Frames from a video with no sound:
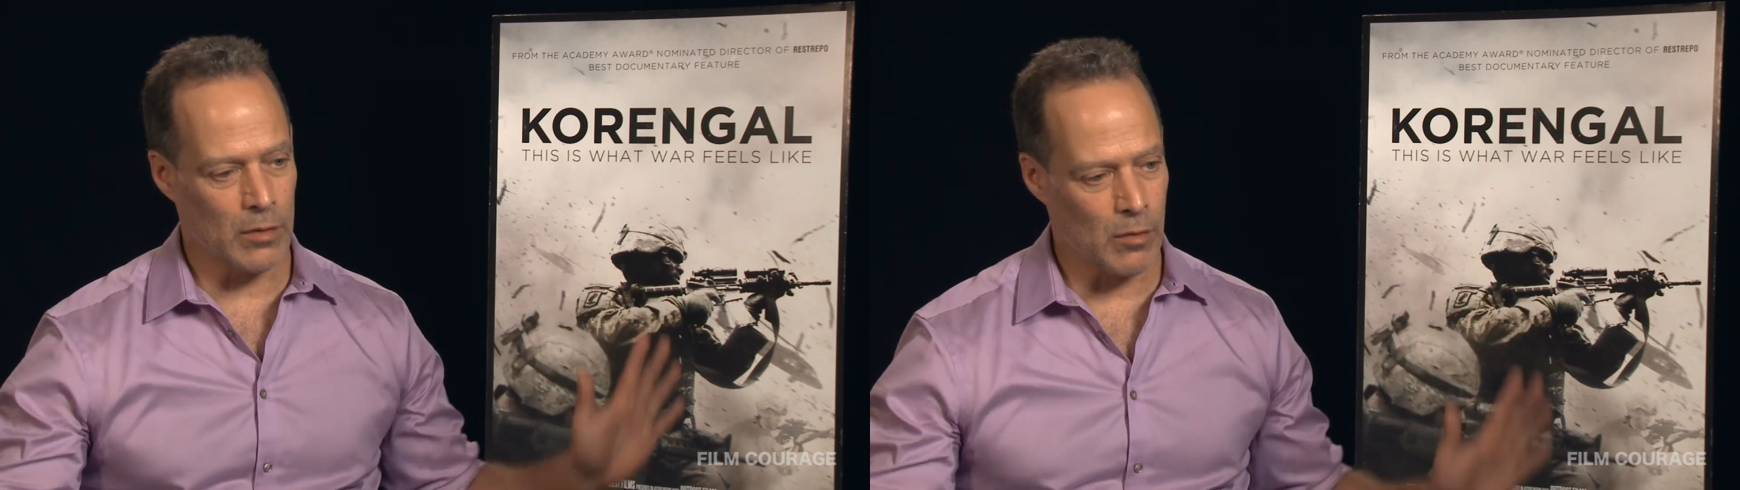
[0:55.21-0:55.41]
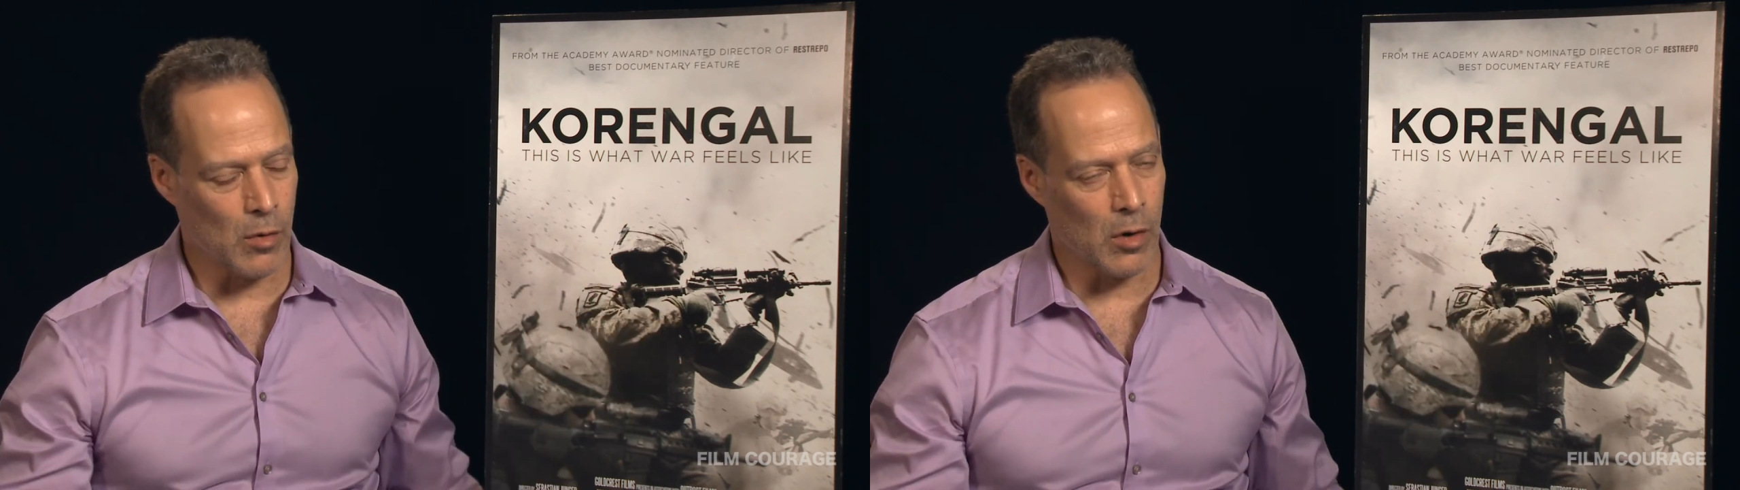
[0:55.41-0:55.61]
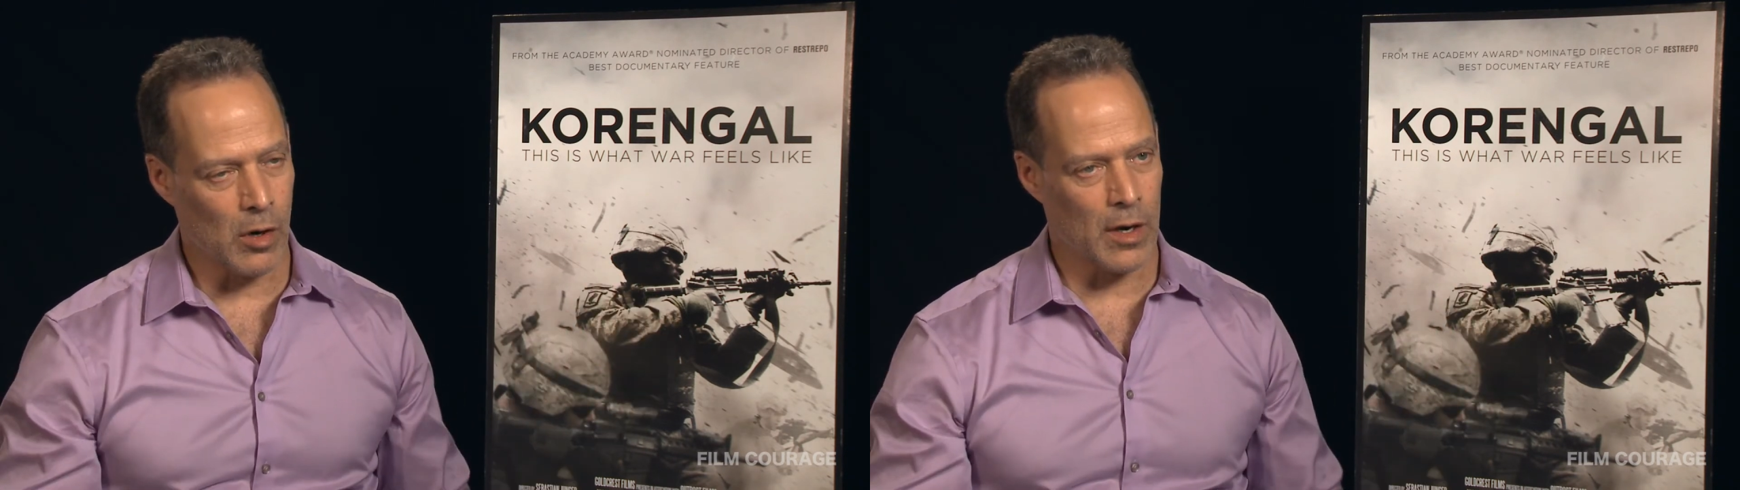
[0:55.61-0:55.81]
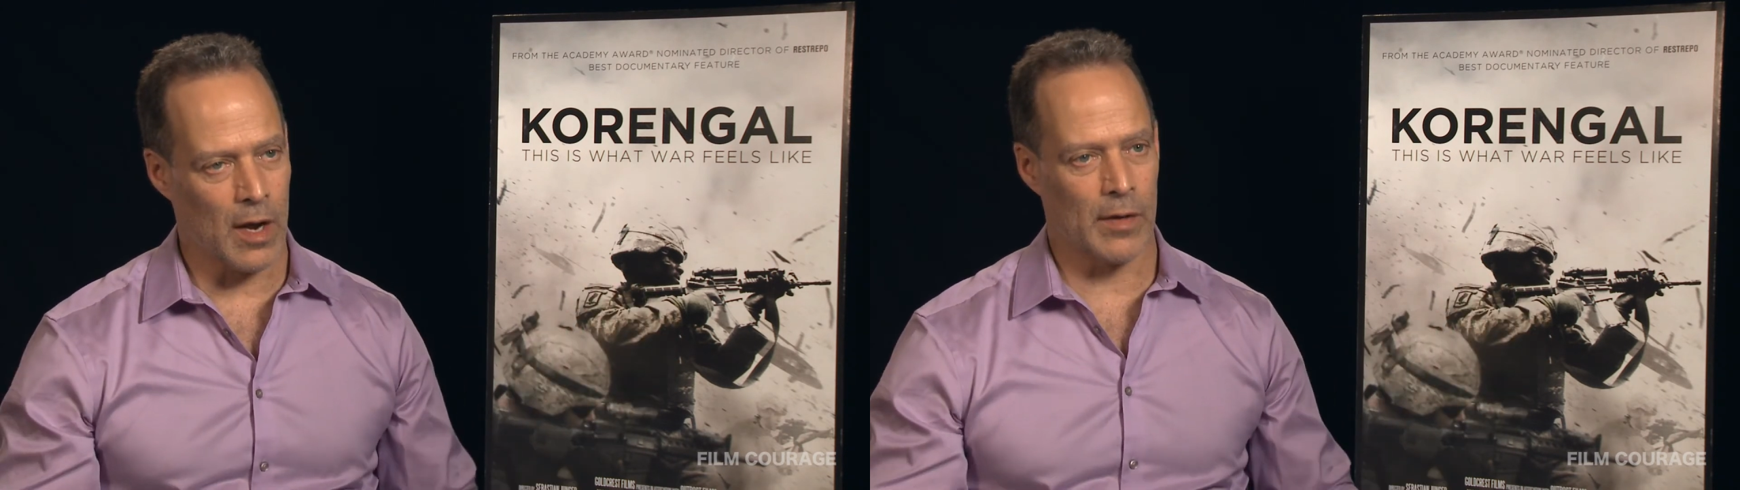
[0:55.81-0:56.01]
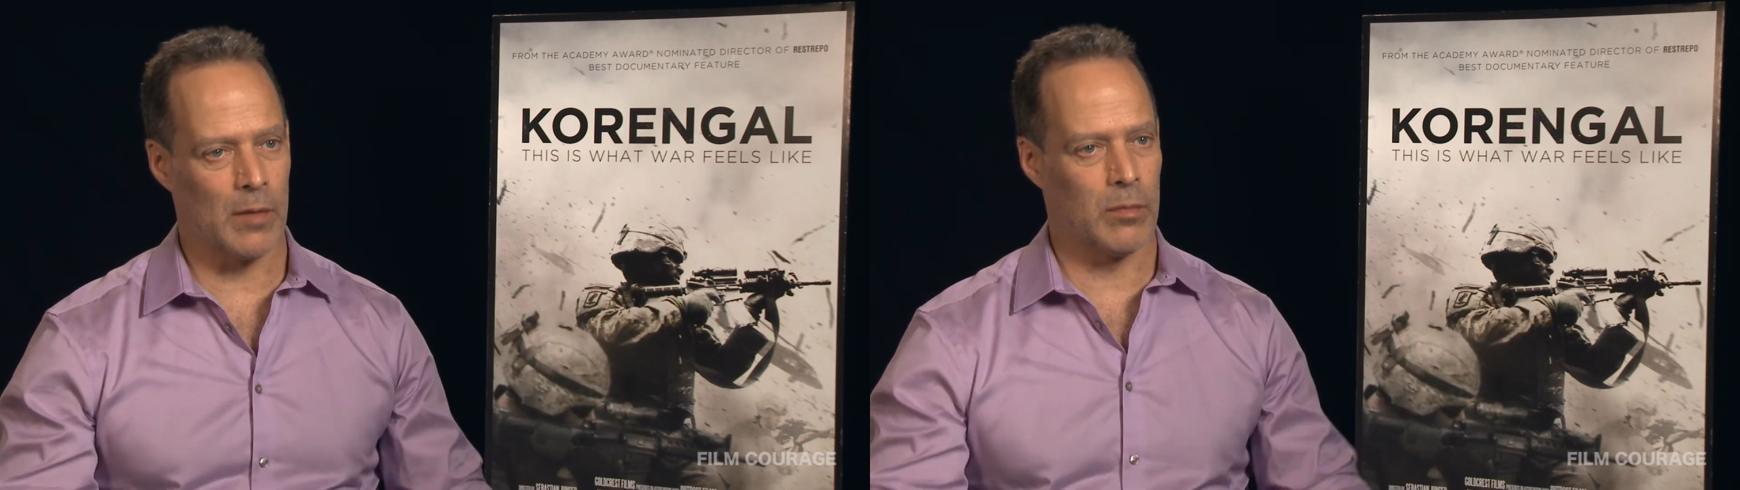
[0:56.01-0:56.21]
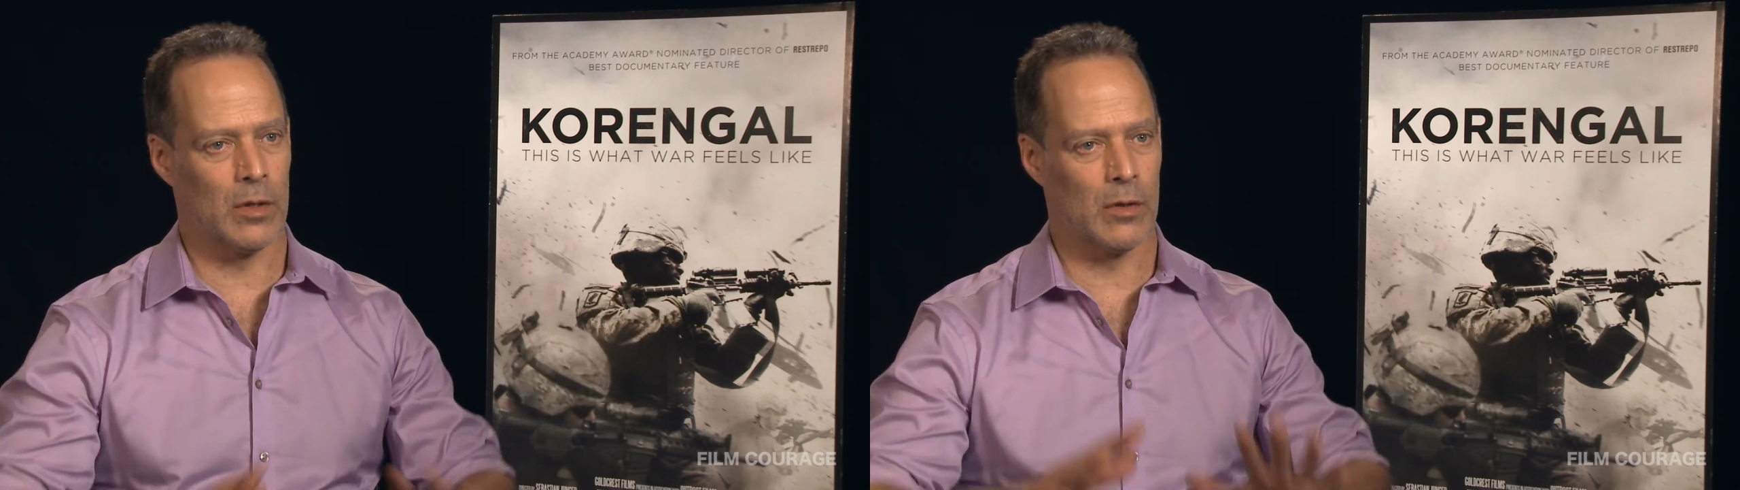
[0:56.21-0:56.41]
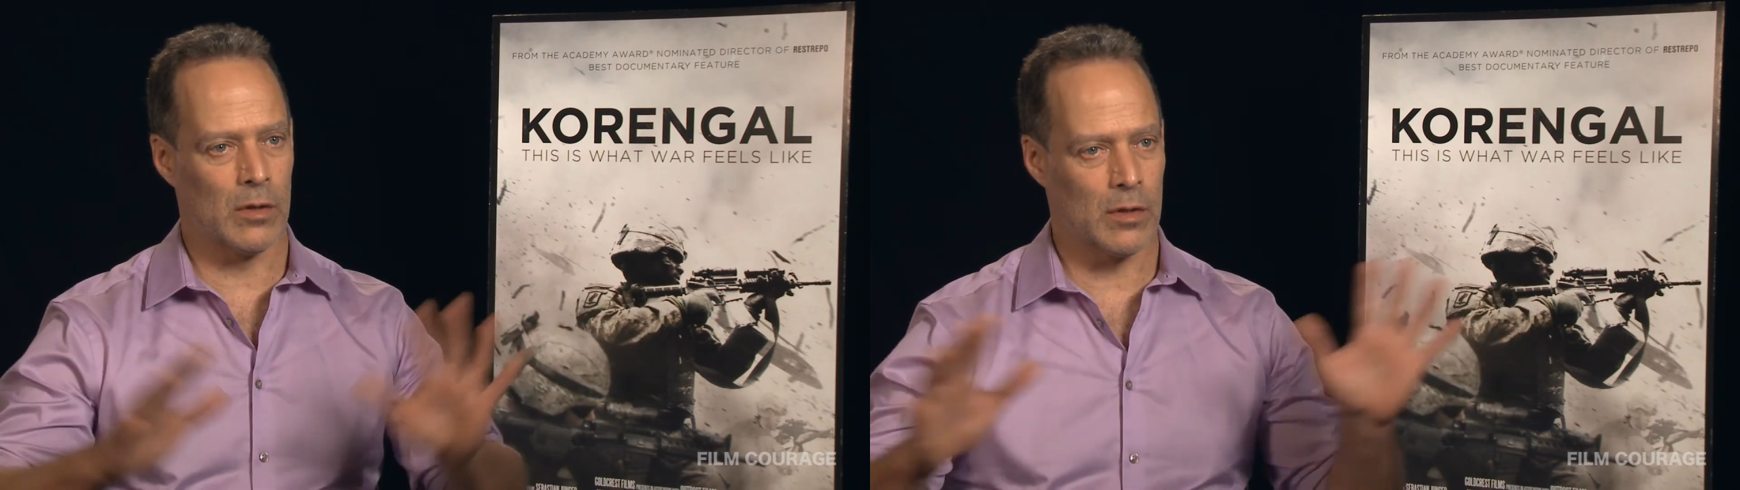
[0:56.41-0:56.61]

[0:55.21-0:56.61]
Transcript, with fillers: the war and having a political